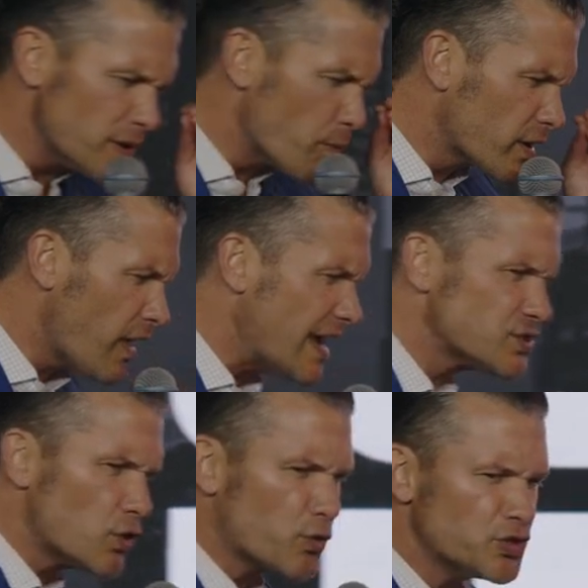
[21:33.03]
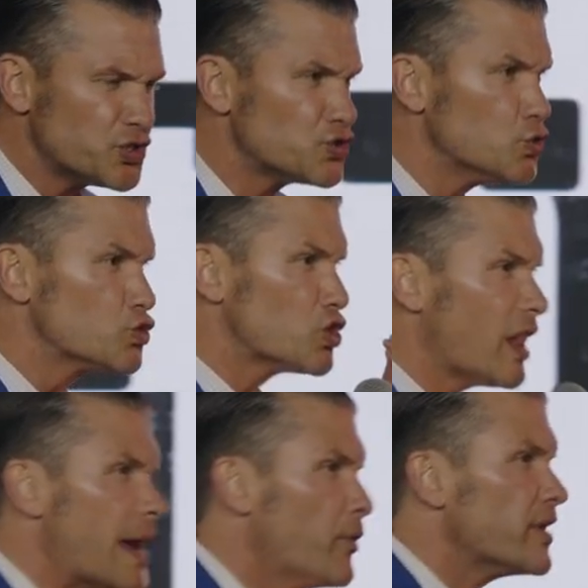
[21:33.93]
there were classical Christian schools
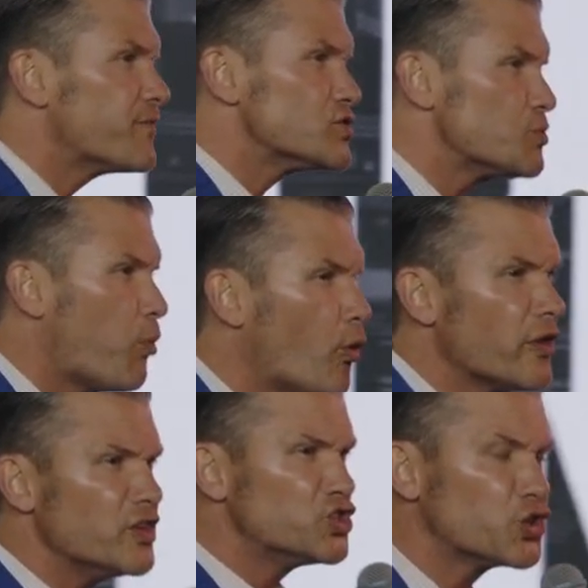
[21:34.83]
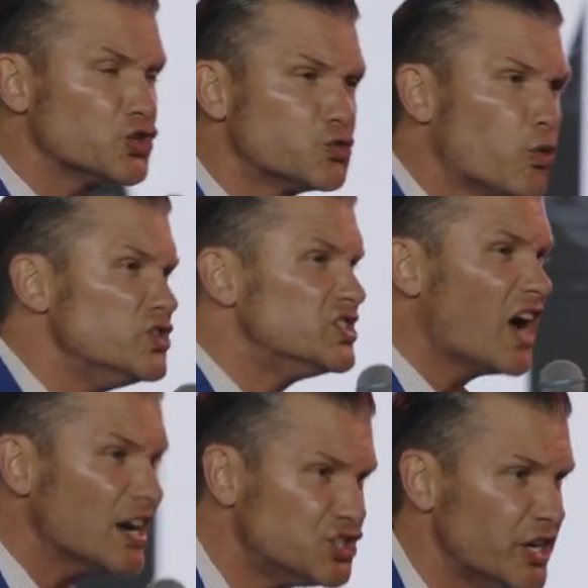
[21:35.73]
clamoring for support, and the church wouldn't
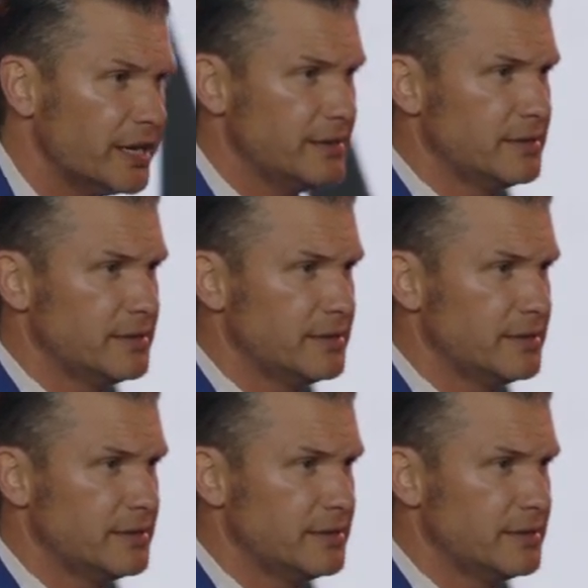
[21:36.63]
touch it.